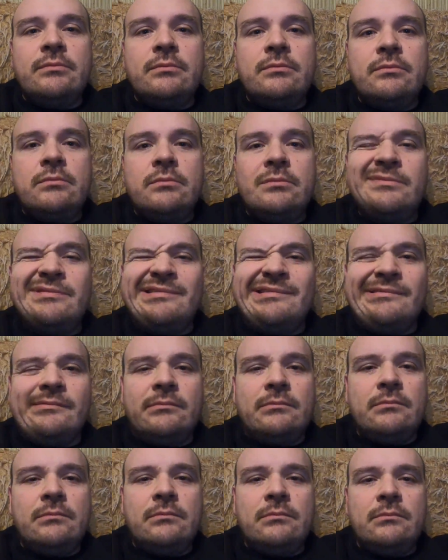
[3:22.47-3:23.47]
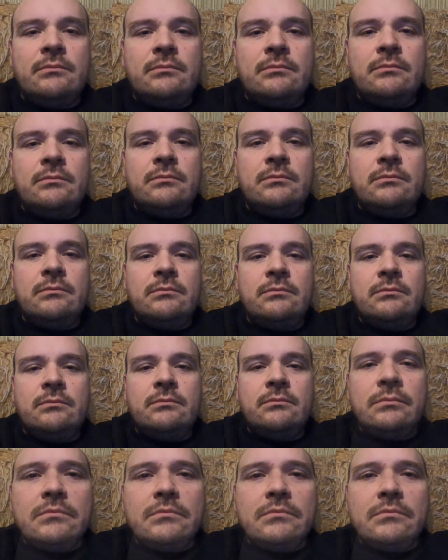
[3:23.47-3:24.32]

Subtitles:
No one is speaking in this clip.